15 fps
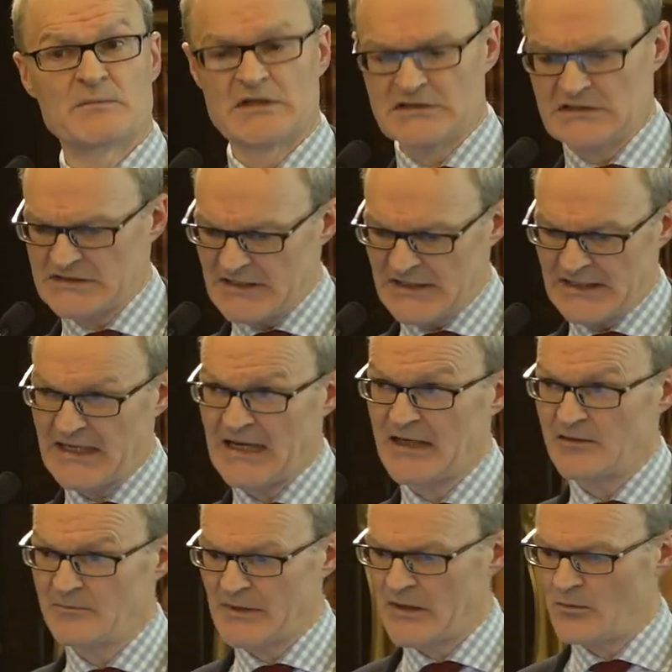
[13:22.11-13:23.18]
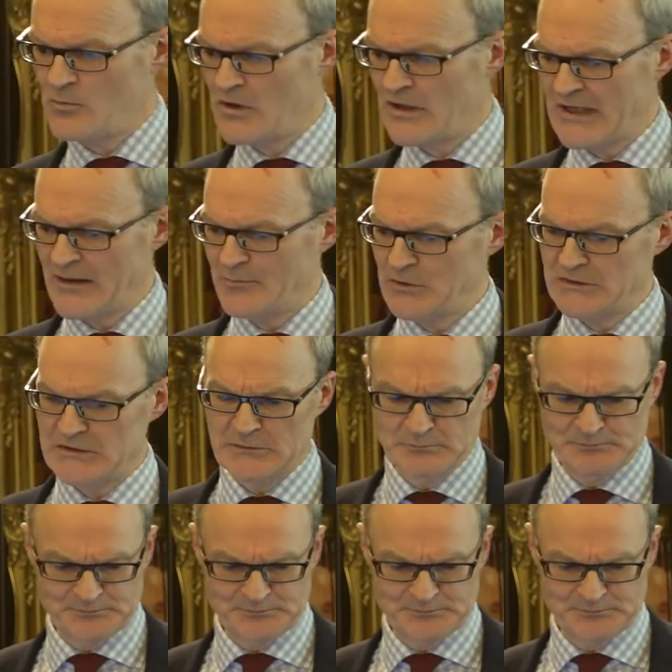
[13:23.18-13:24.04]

much as they can about what happened.